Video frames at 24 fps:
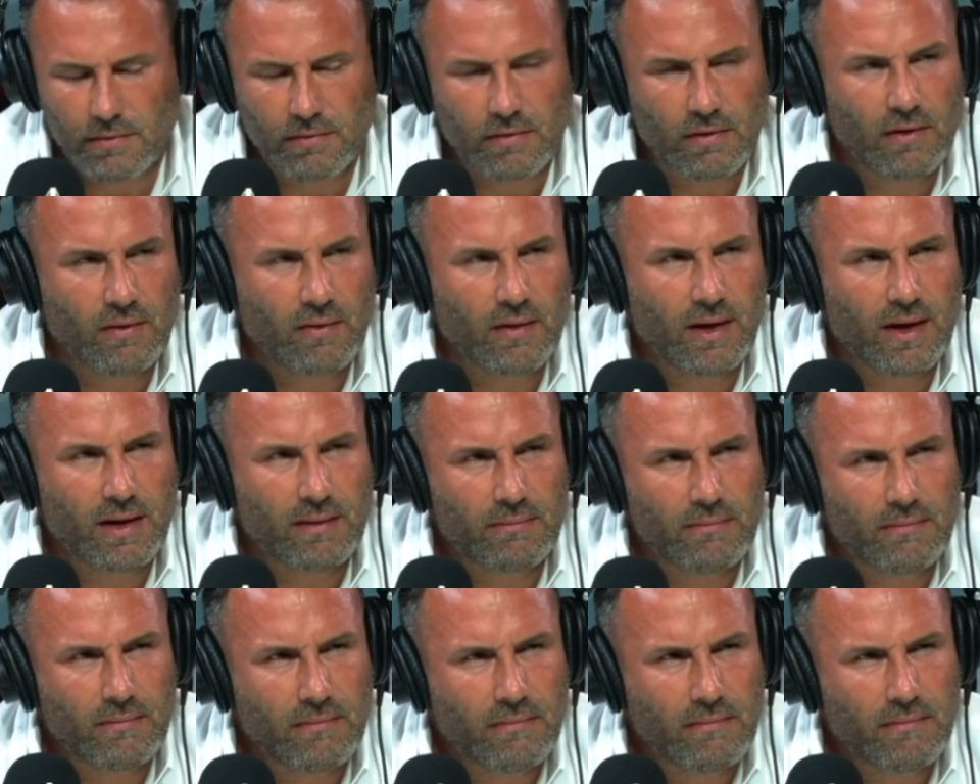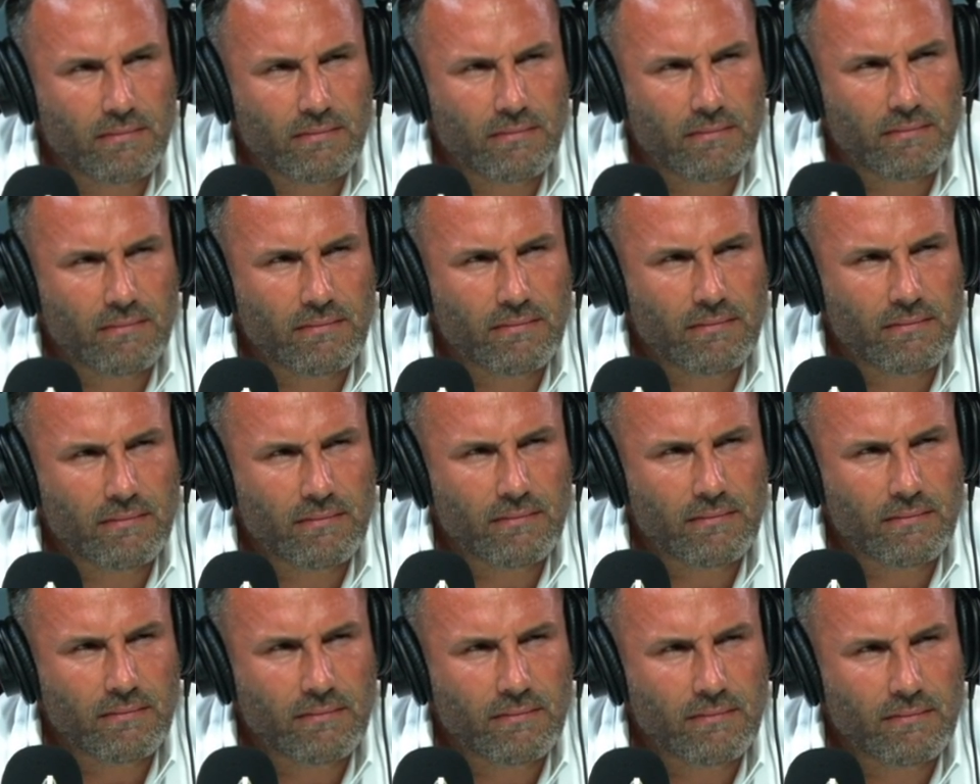grow up?
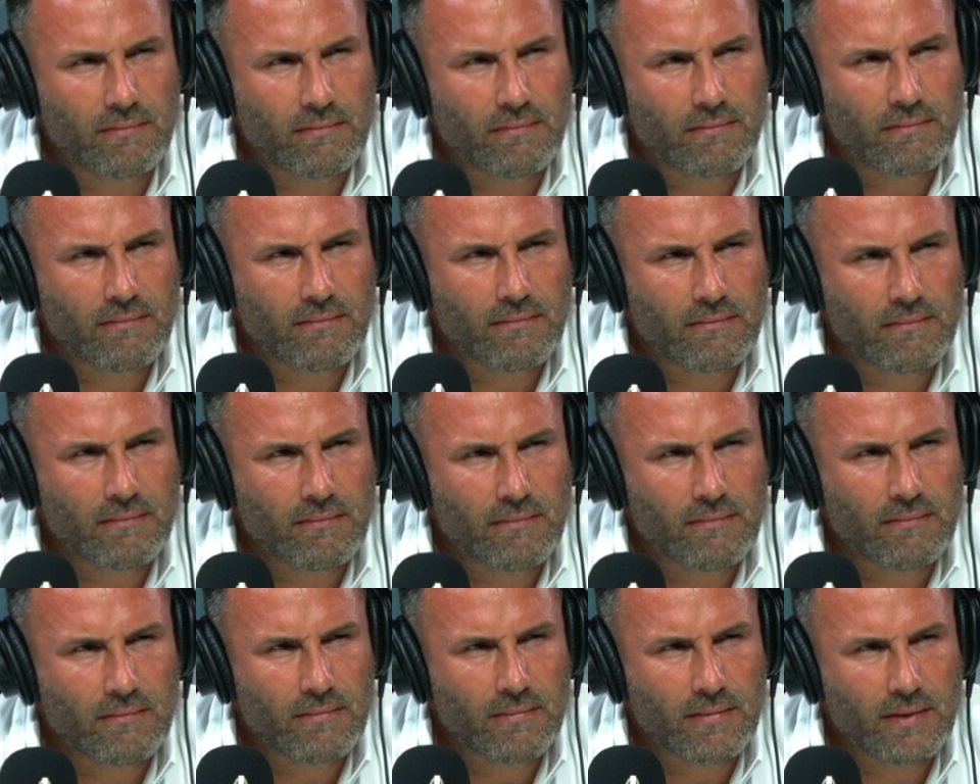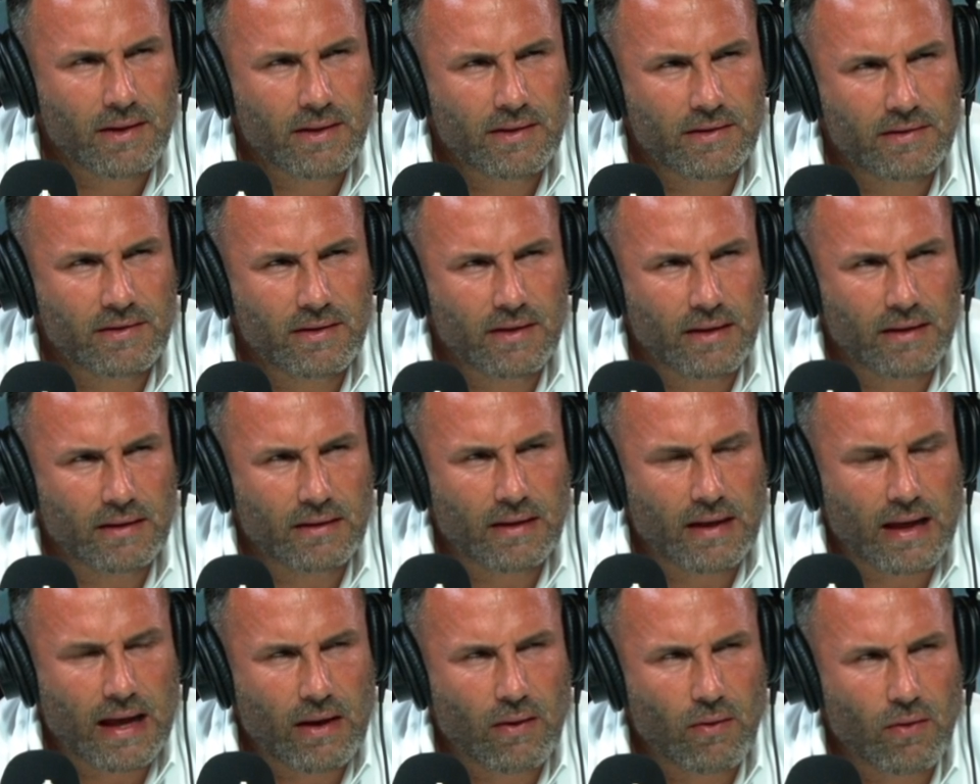Echo Park. And uh,
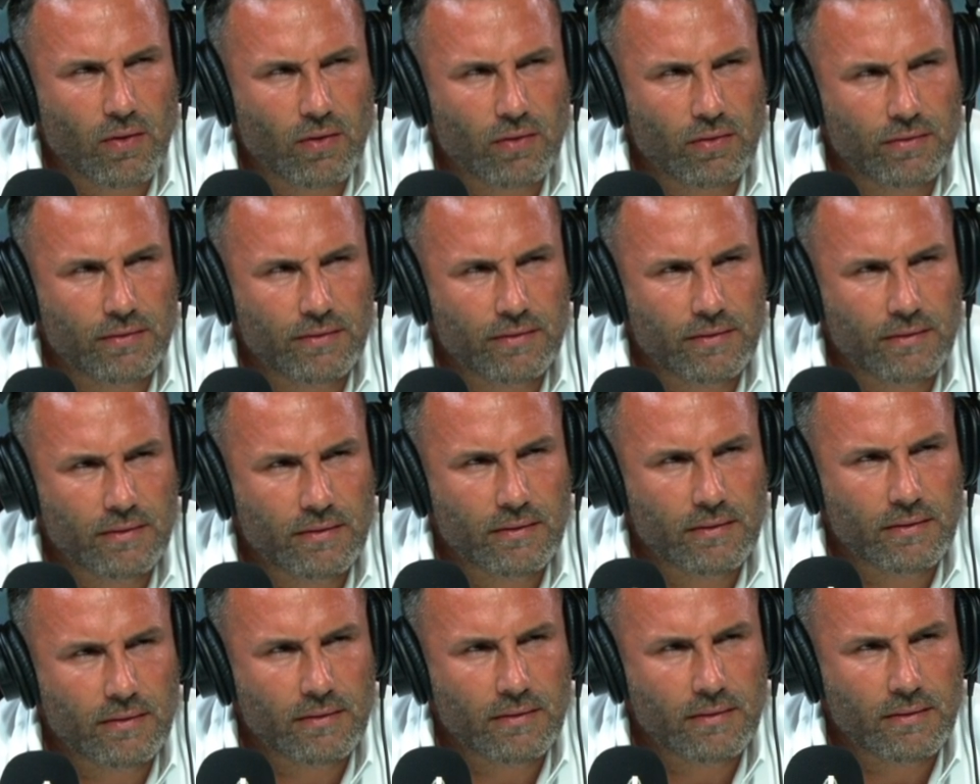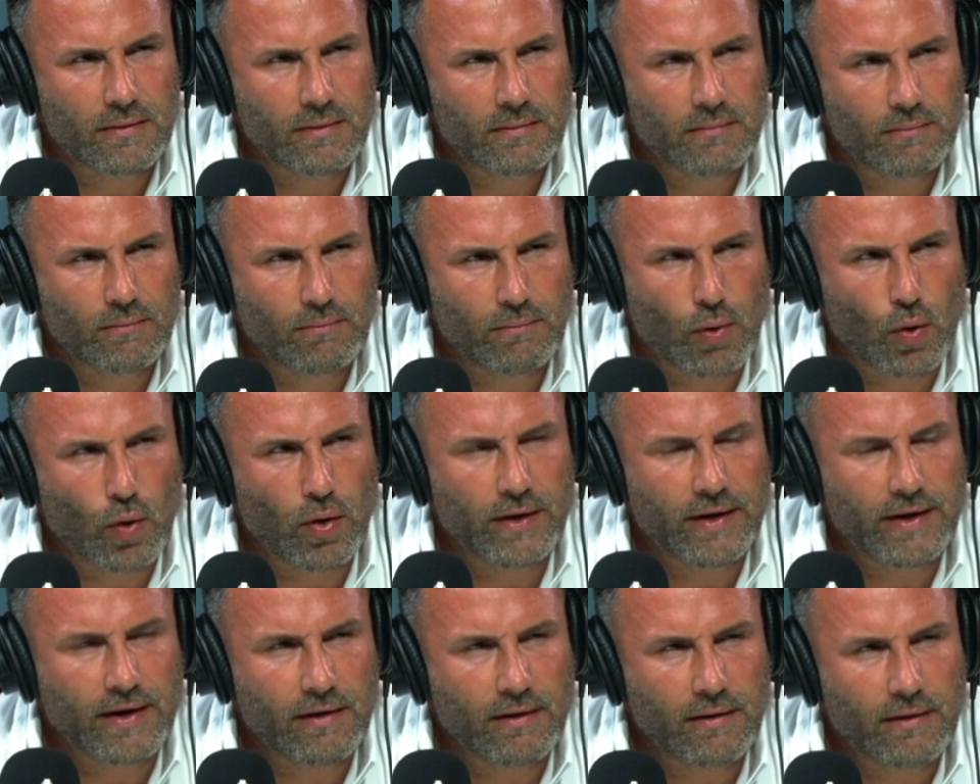how? Downtown LA.
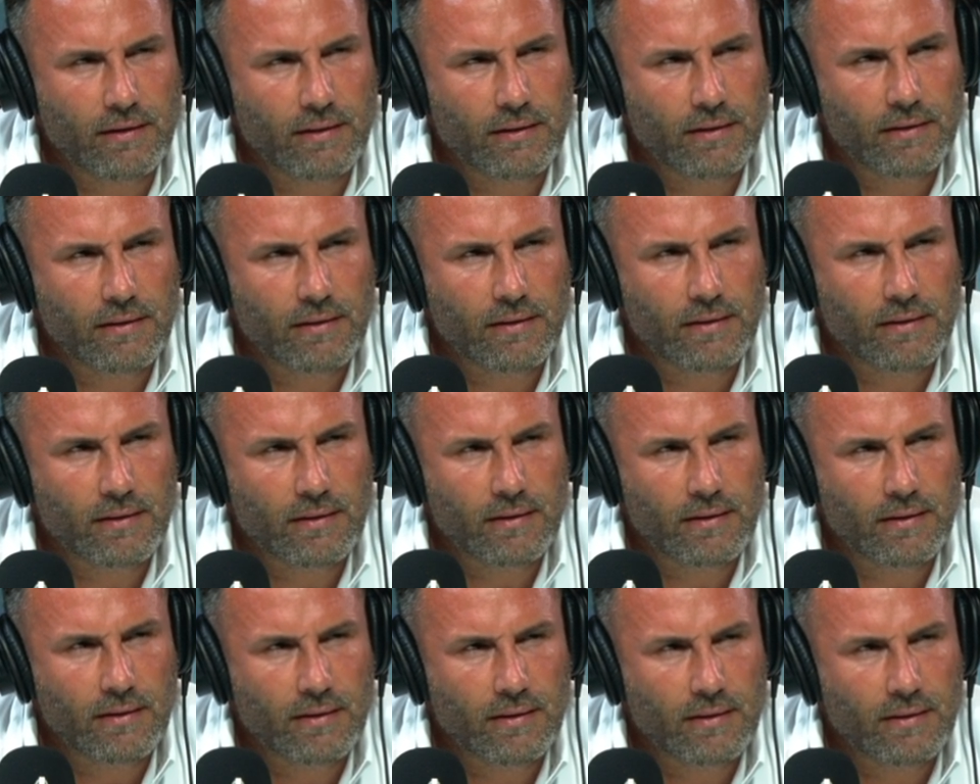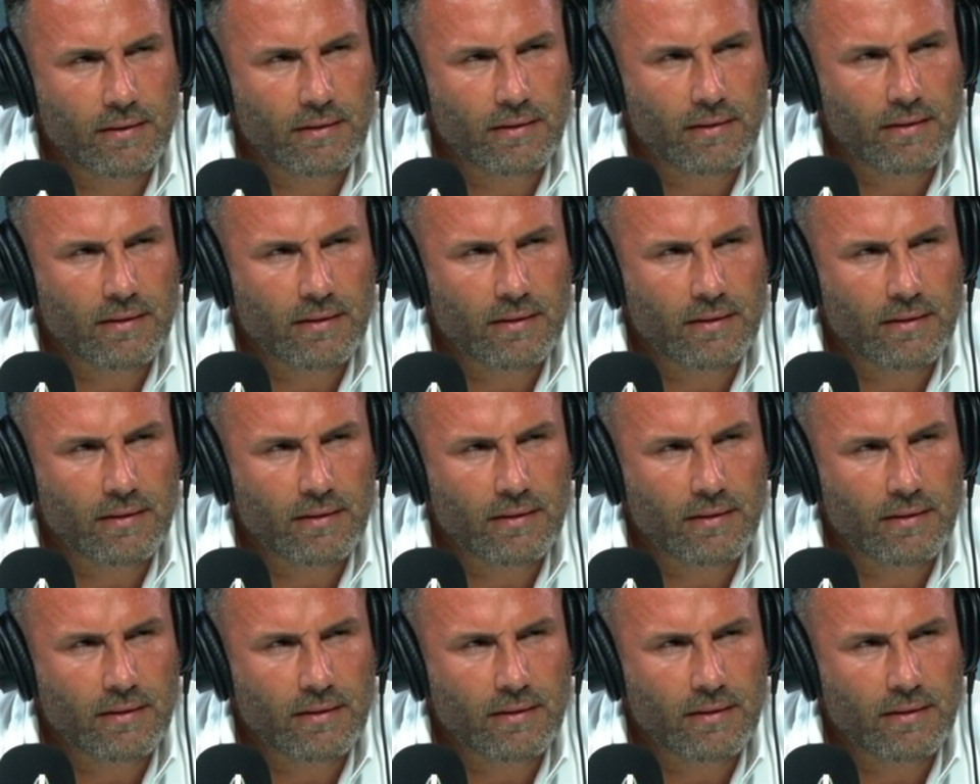Born here? I was born